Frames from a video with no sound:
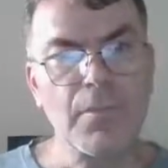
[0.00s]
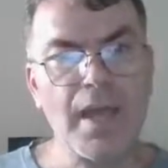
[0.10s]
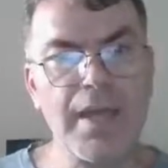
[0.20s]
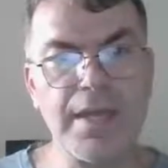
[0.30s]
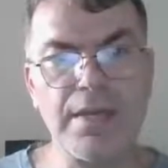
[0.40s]

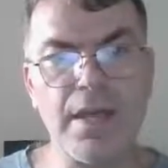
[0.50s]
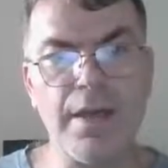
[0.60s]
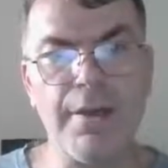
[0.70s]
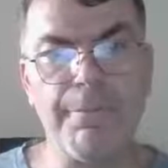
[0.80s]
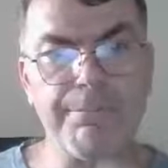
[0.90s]
in
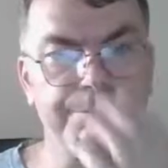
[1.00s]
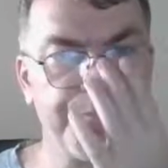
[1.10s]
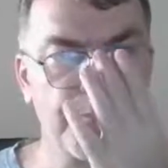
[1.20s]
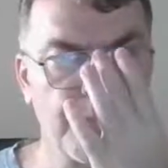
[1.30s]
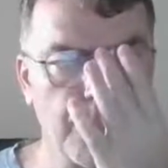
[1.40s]
um,
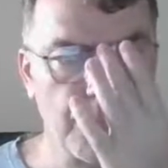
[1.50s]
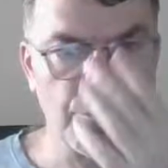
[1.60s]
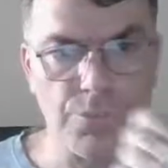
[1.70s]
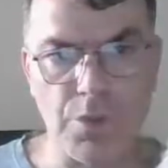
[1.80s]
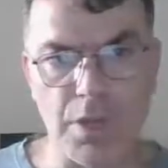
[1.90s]

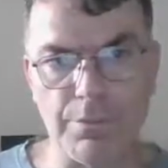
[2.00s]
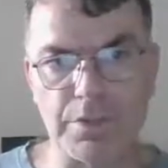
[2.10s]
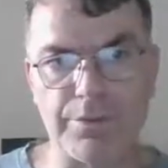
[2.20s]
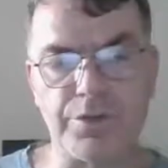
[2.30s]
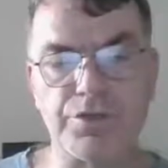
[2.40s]
eh,
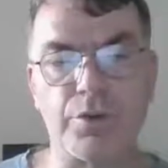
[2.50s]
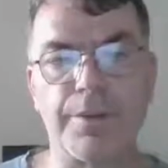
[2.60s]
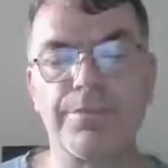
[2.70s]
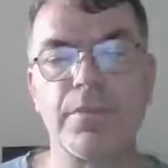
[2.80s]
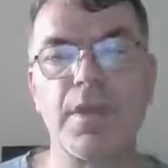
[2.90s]
whatever sorry
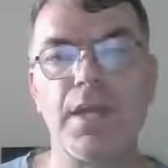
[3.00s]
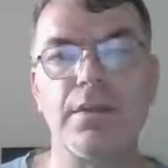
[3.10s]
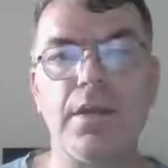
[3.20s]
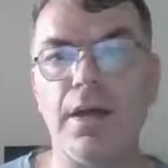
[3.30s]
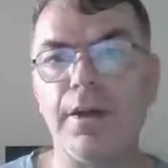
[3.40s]
in
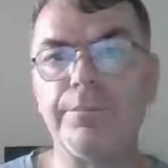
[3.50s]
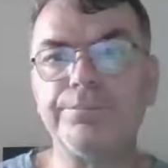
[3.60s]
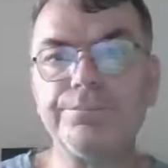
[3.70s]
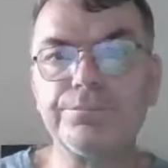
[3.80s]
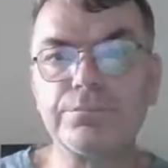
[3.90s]
the um,
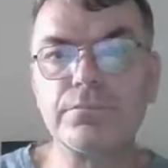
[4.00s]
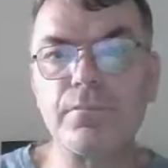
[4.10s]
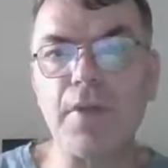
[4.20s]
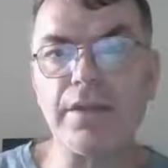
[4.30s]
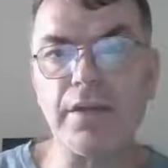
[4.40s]

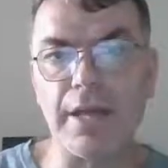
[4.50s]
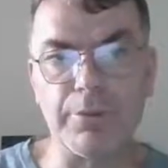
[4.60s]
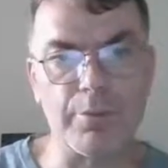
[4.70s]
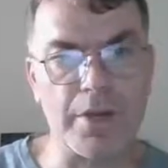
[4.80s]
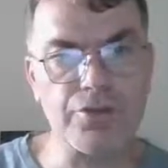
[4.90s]
in the
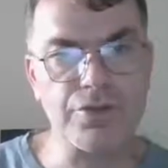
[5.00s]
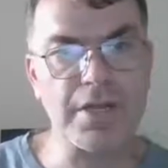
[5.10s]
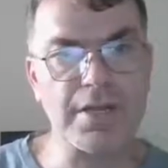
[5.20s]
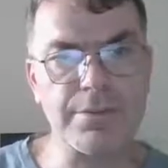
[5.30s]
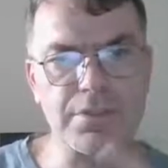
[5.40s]
label version
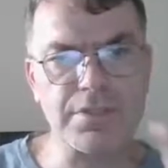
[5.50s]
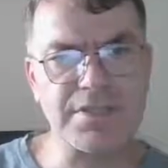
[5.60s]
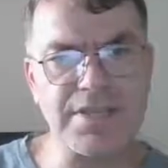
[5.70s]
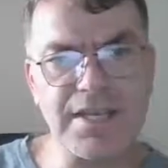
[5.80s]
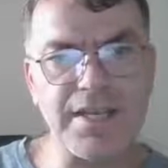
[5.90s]
and I
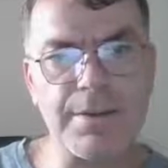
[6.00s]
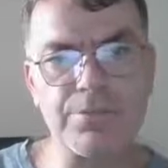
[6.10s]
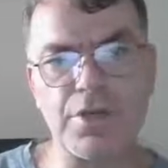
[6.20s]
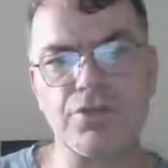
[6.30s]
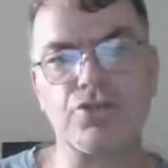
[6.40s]
think
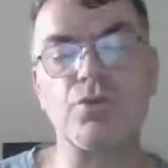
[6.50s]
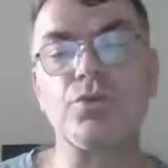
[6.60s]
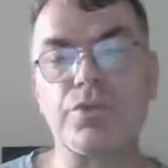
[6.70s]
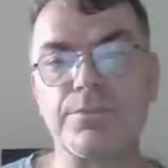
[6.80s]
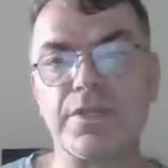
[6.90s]
I've, i showed you
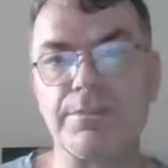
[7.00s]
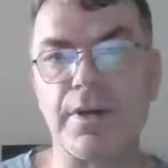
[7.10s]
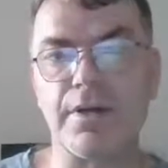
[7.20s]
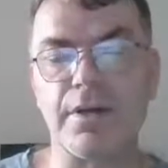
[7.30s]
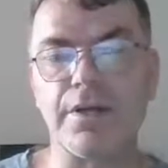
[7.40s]
something
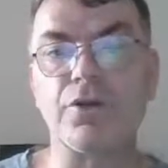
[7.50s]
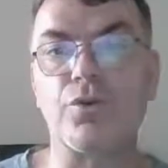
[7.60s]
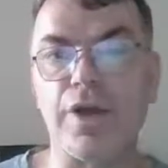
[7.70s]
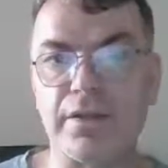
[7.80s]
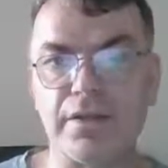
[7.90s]
uh,
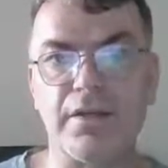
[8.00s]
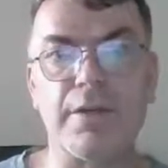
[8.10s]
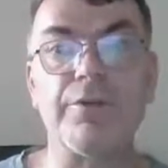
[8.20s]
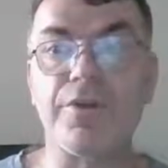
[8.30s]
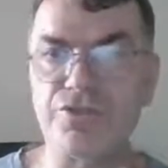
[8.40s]
incorrect in the
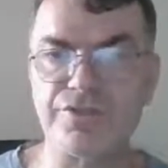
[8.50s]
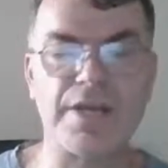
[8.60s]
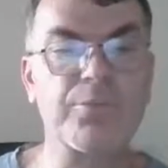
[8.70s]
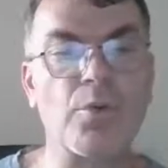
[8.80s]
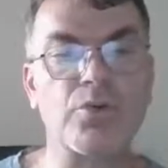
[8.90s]
label versions so
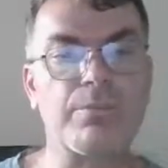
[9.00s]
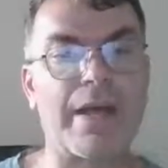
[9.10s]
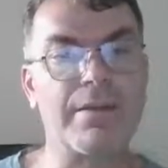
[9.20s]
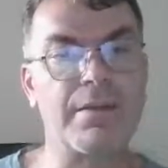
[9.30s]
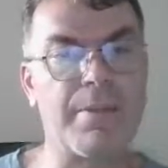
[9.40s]
I'm going to
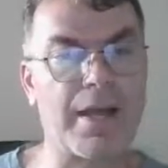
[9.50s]
back, back,